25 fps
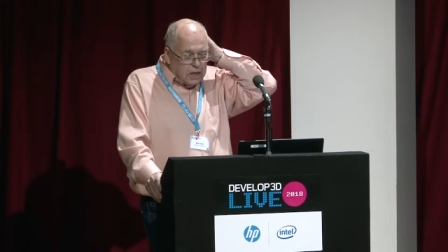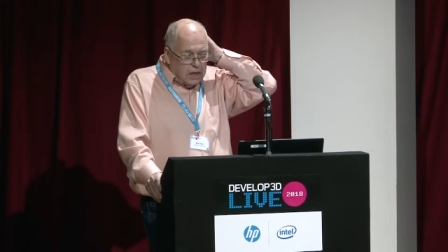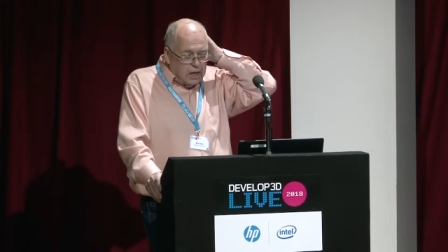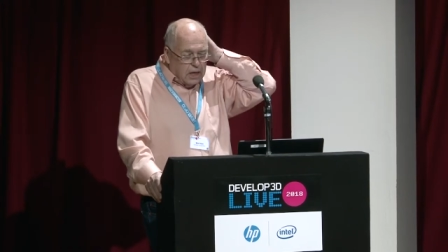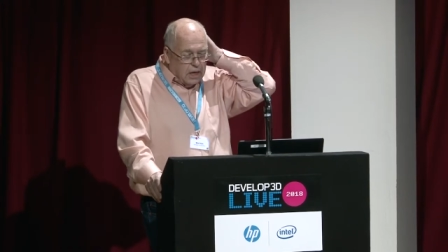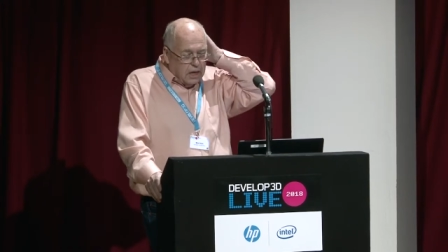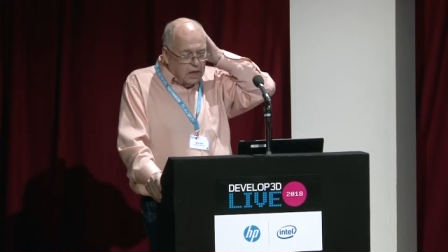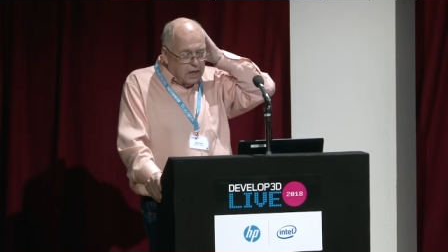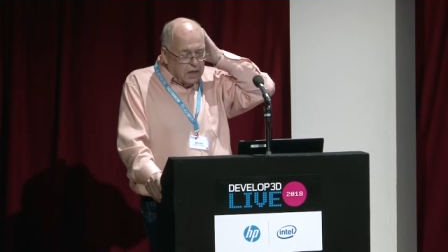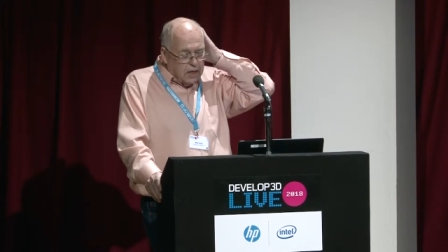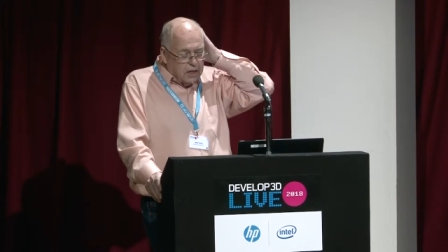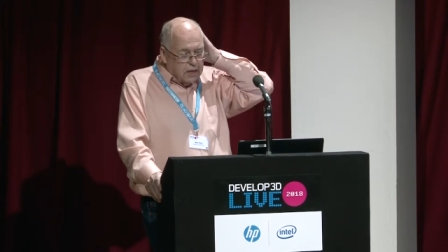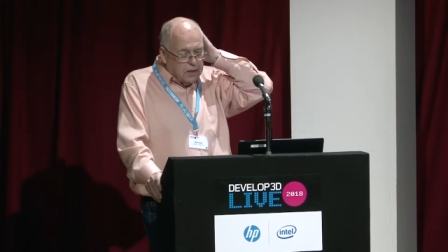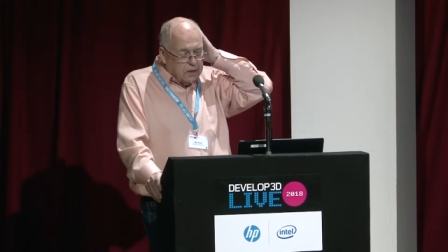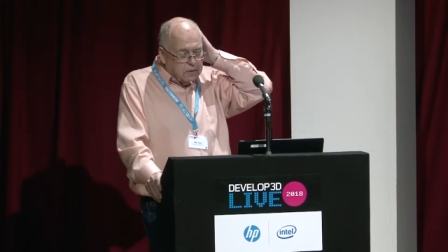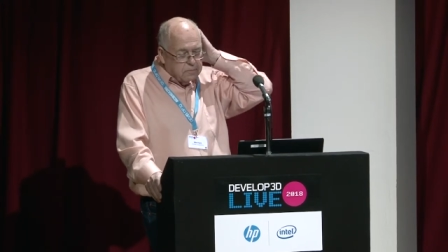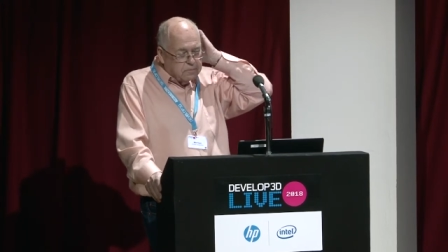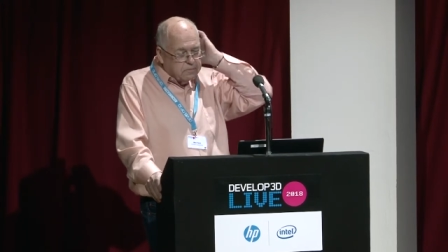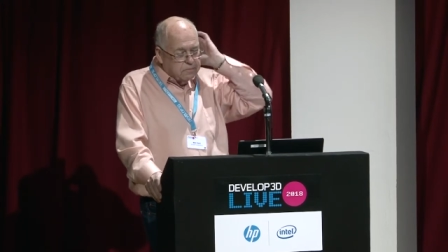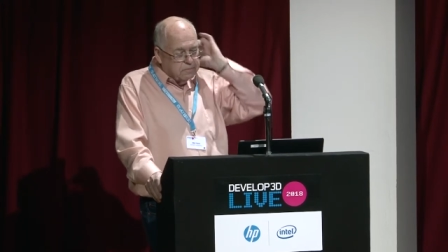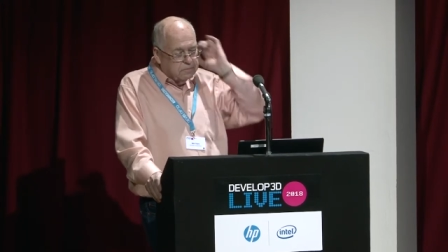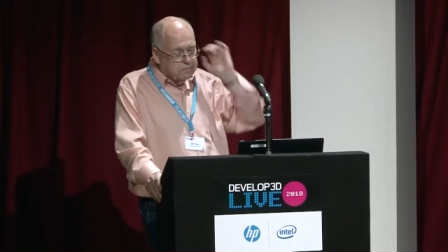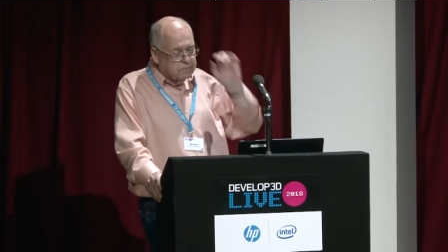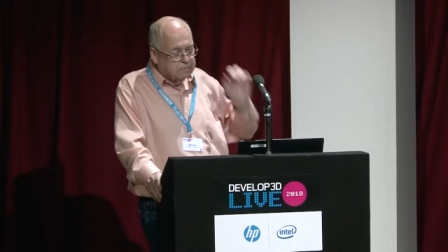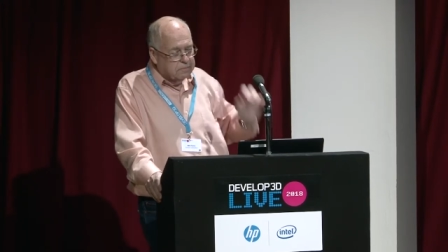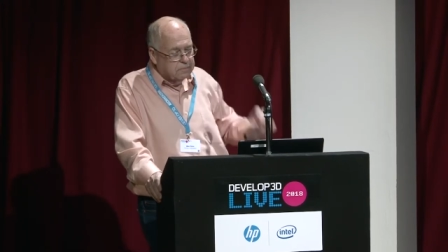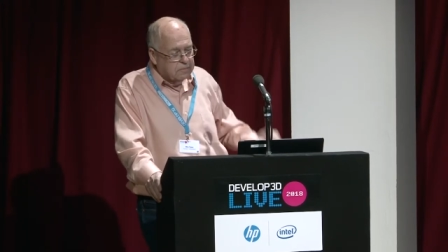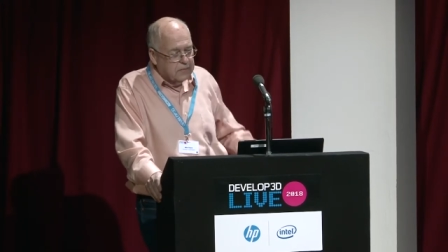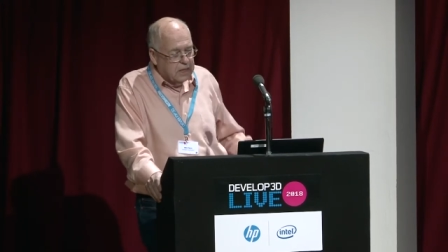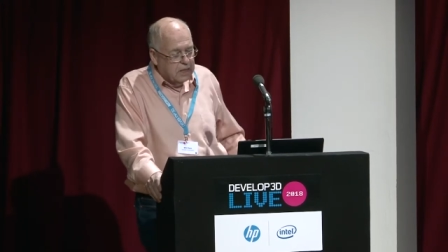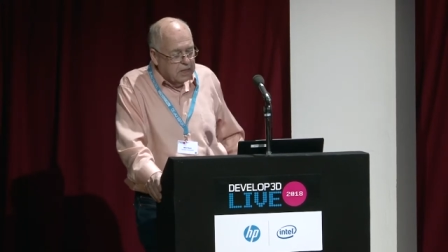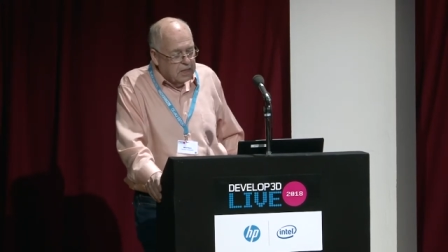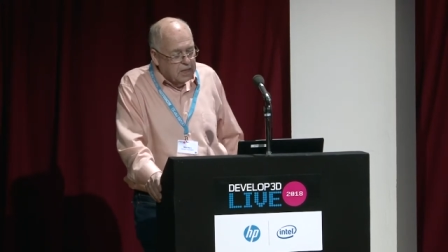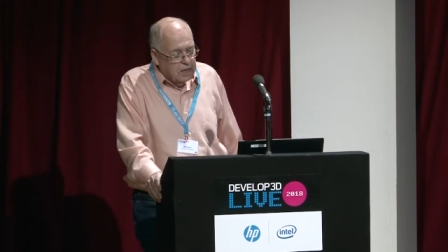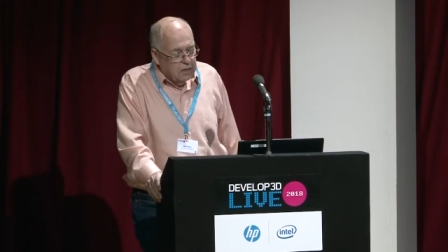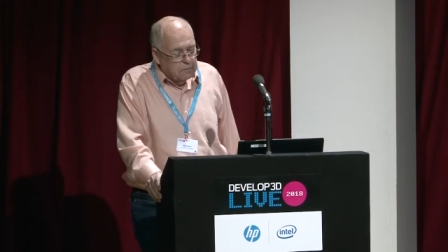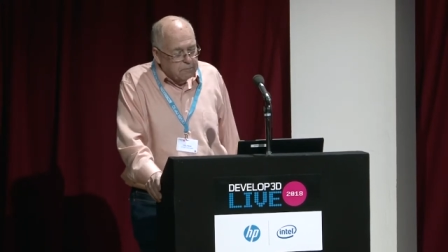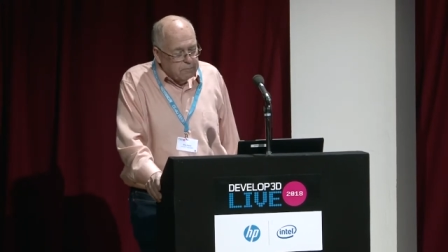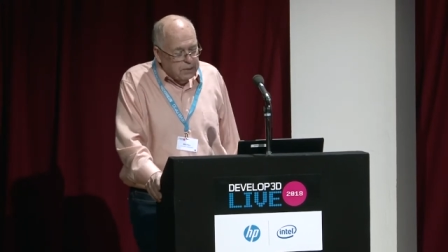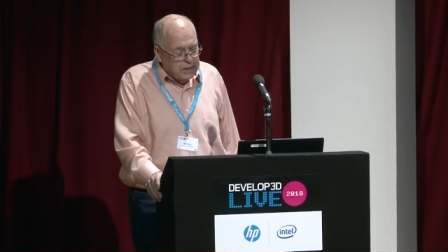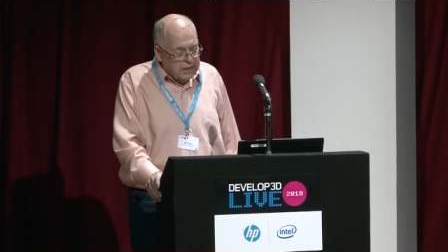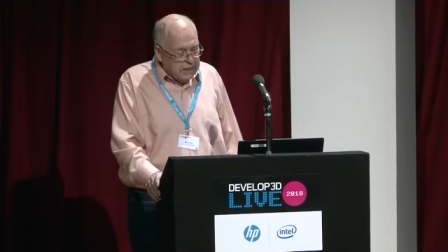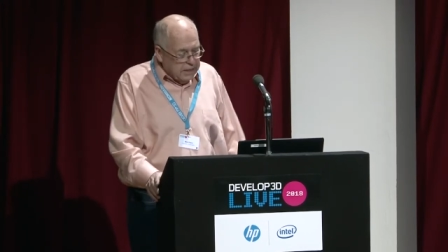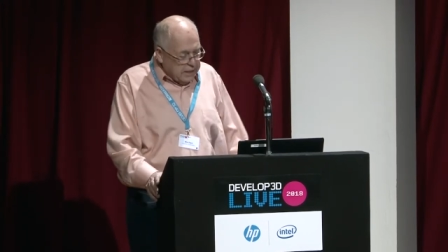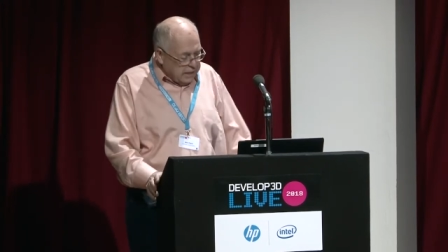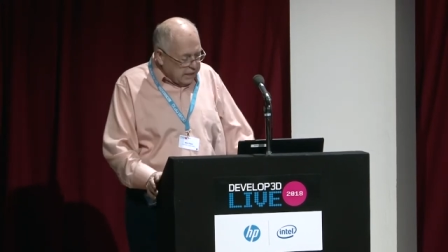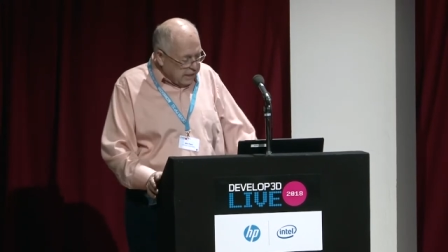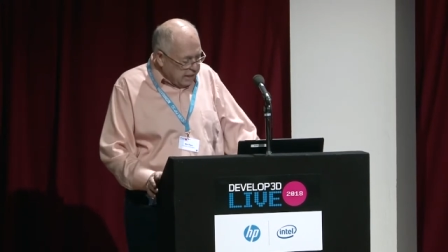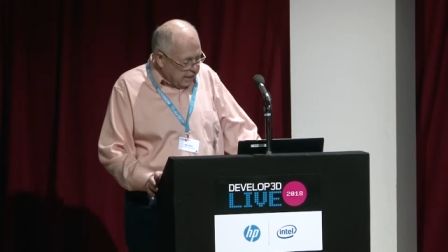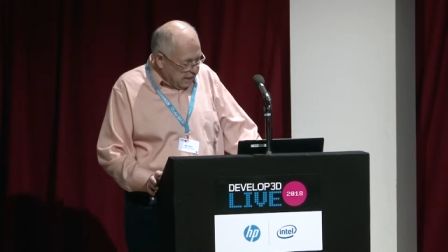
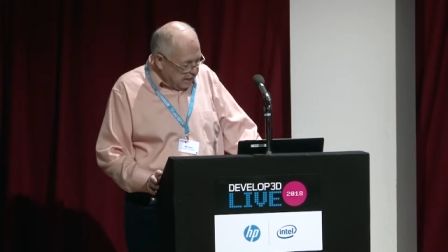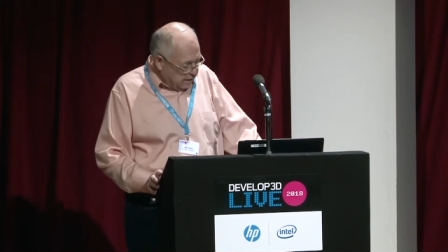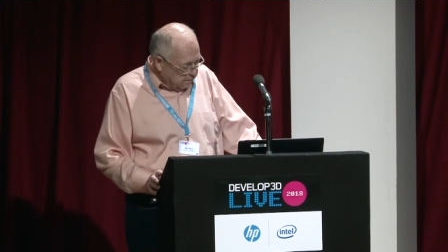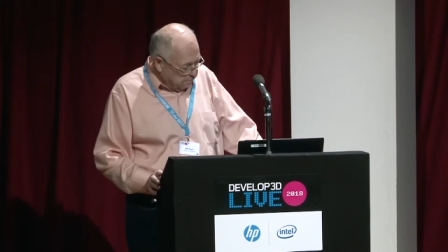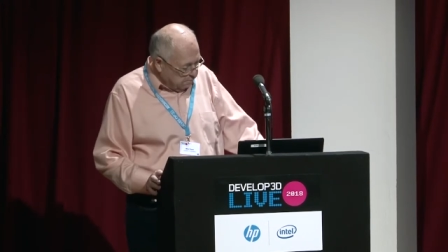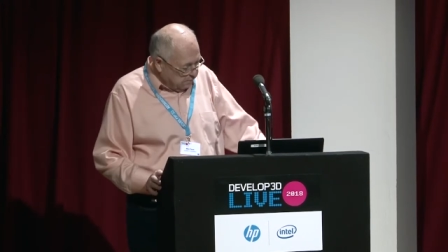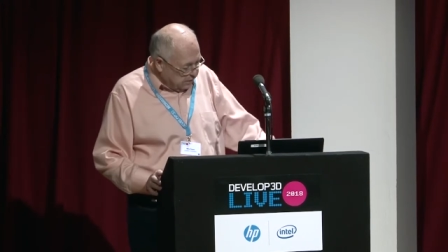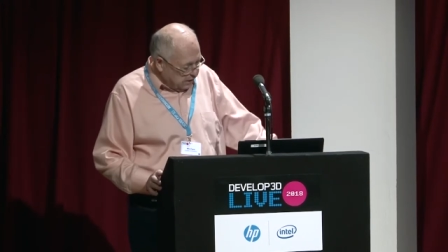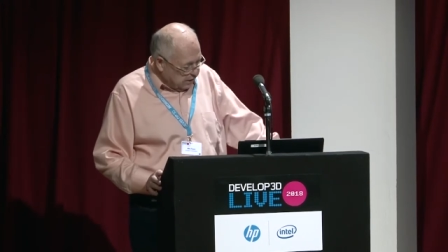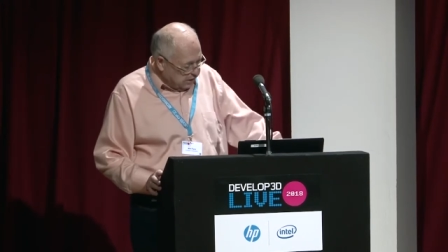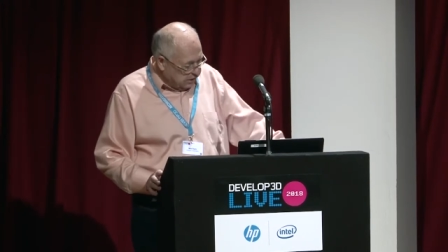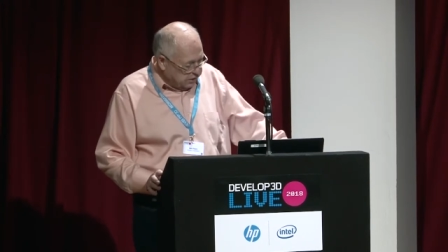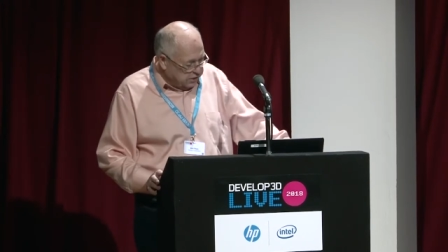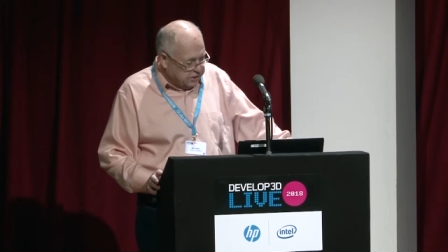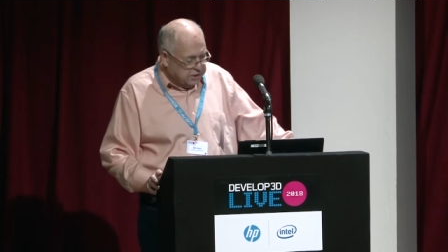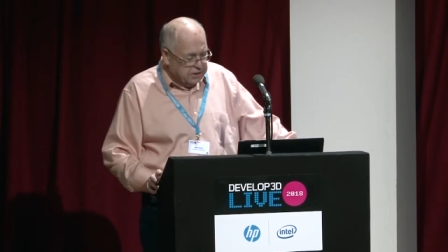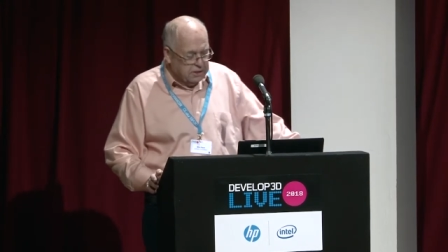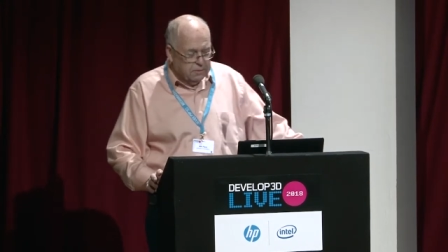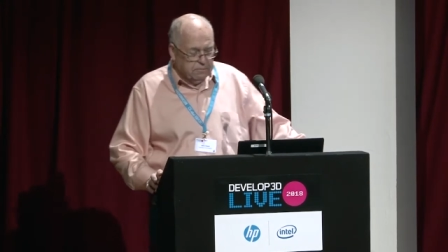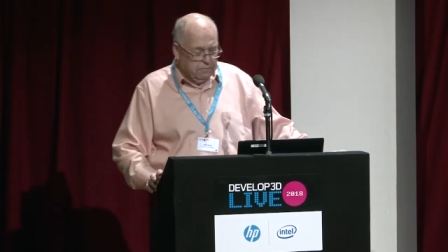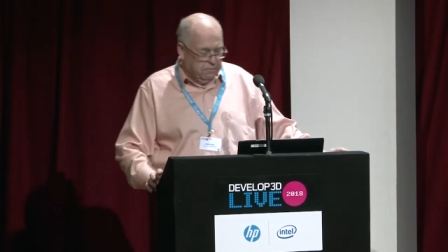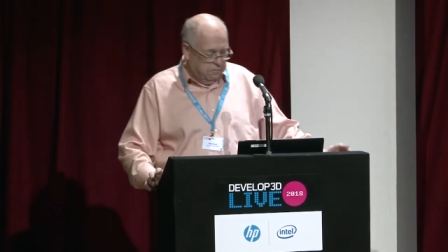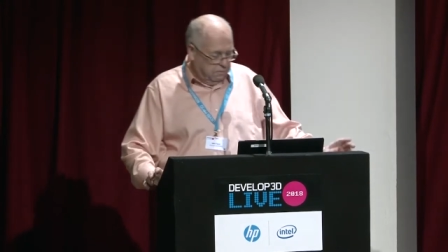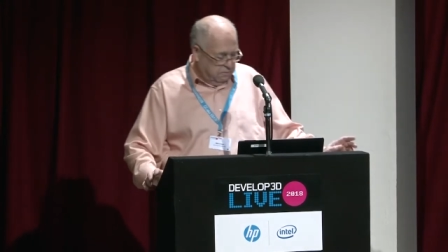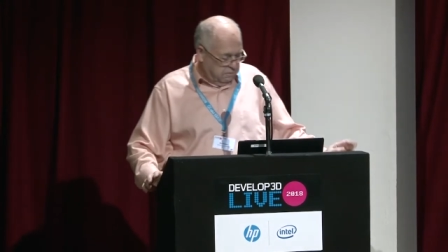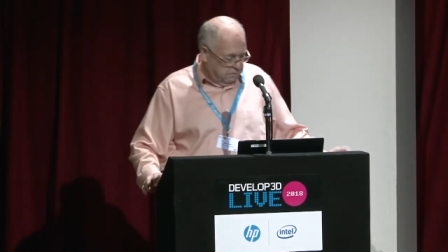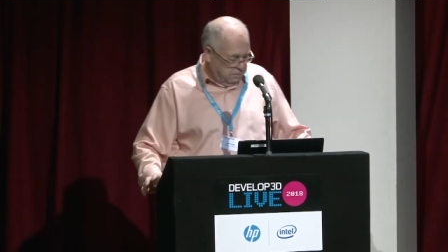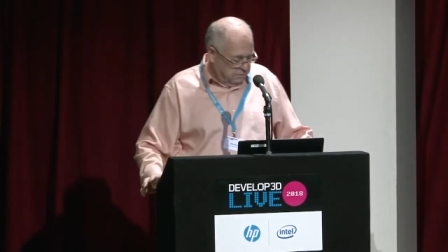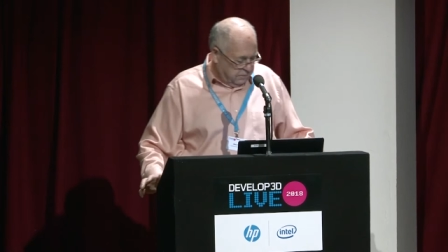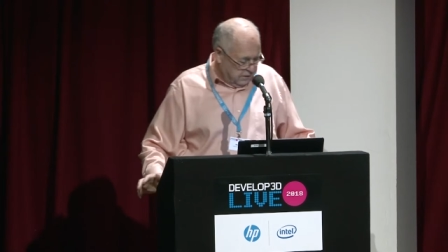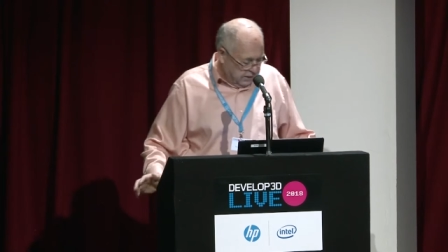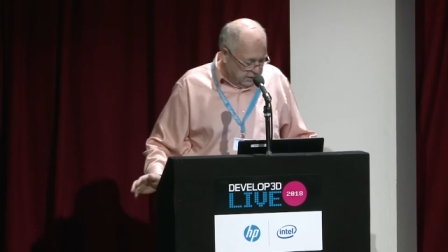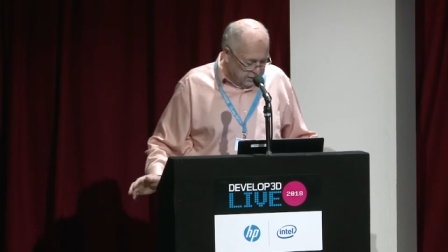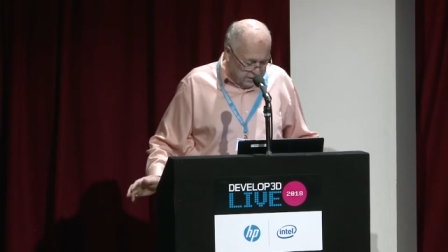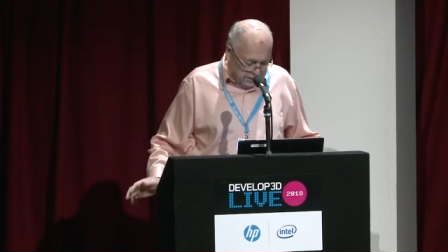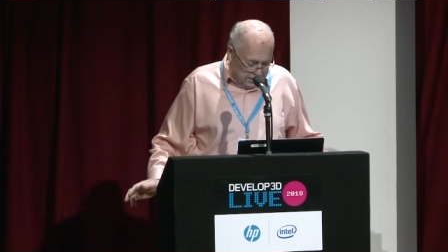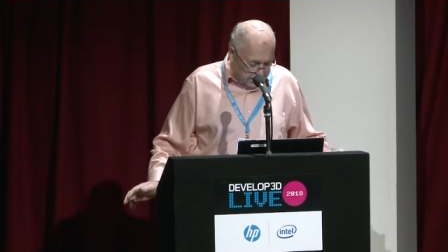PDM is something